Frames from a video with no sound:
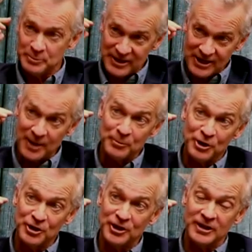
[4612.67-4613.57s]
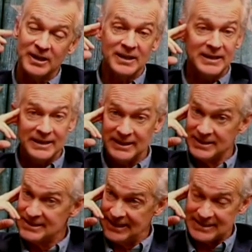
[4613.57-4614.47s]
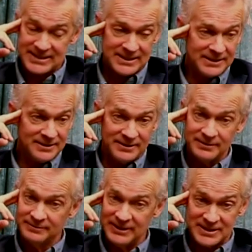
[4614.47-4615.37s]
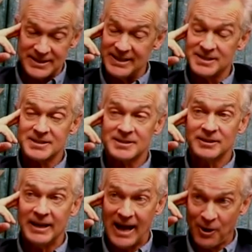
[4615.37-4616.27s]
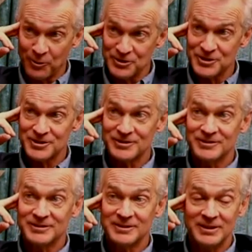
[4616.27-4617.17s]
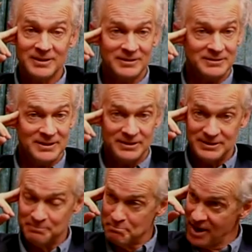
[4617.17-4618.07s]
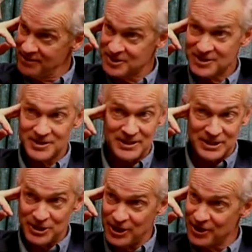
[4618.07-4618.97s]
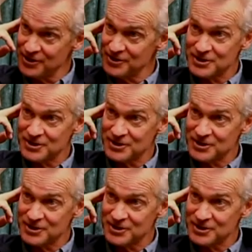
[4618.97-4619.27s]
to become good. It takes, it takes hours, months, years